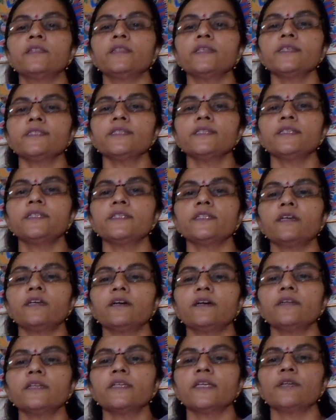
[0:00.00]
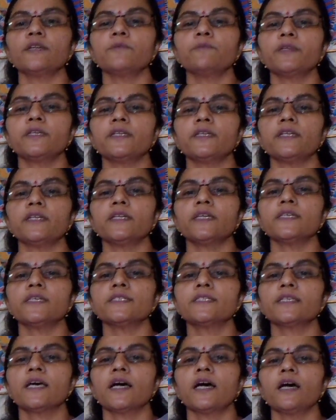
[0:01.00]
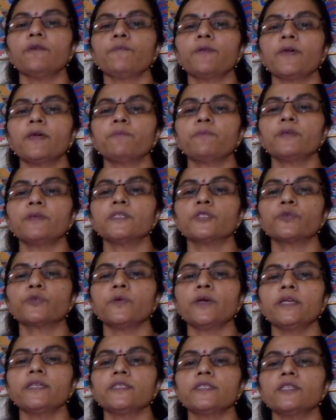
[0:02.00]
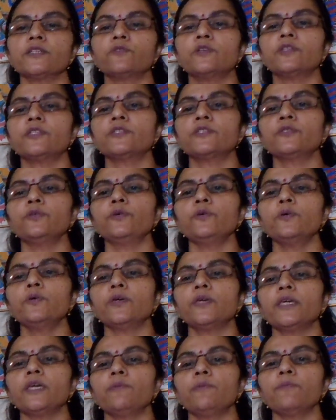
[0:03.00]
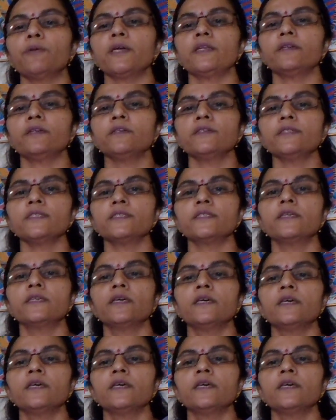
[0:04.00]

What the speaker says: This in turn can be written as half mv square is equals to E minus